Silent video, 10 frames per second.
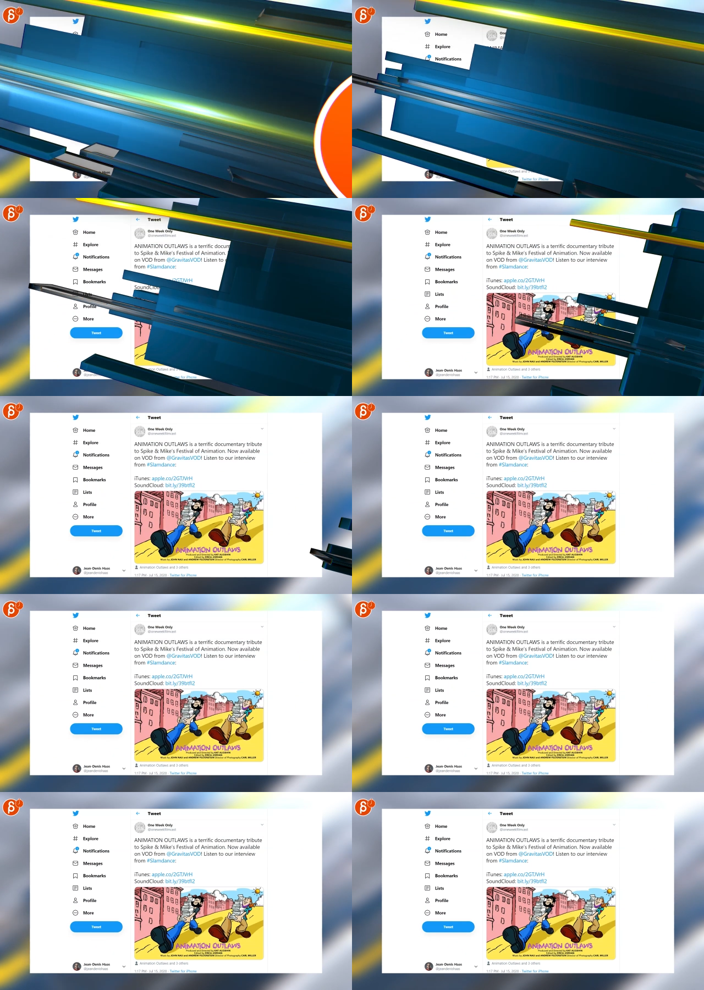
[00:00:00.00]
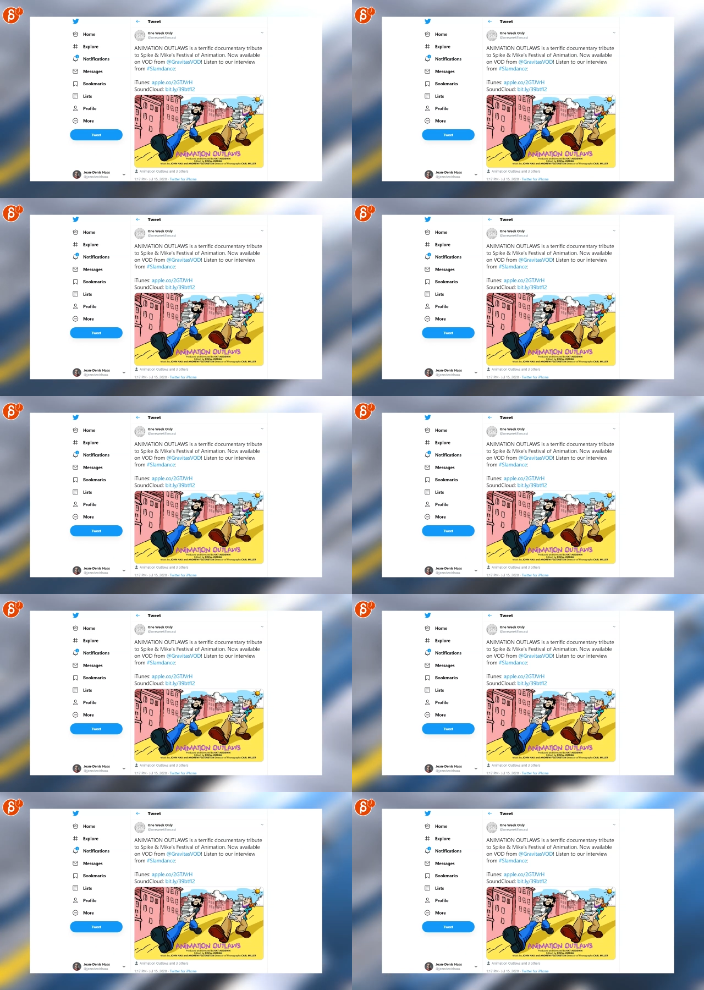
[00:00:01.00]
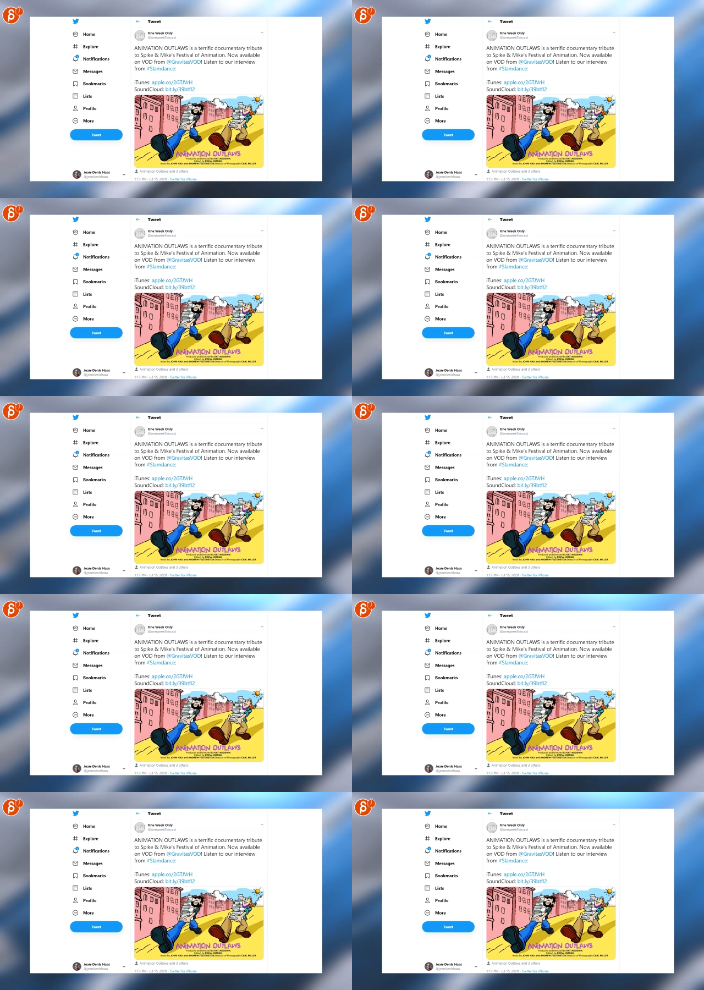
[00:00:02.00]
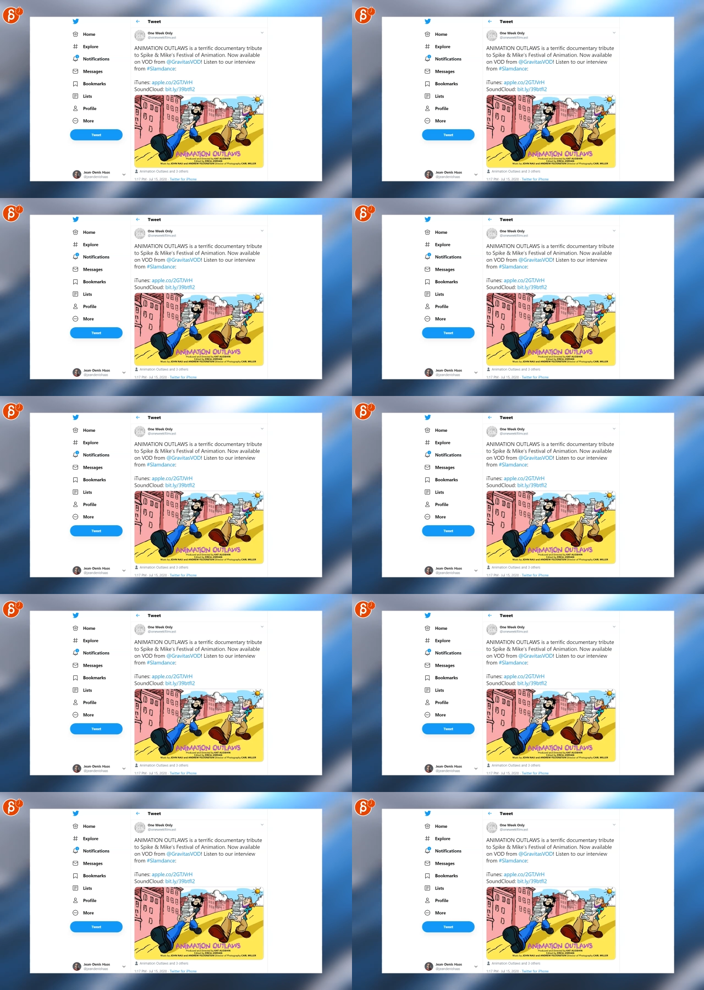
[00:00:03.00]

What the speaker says: [unreadable: no face in view]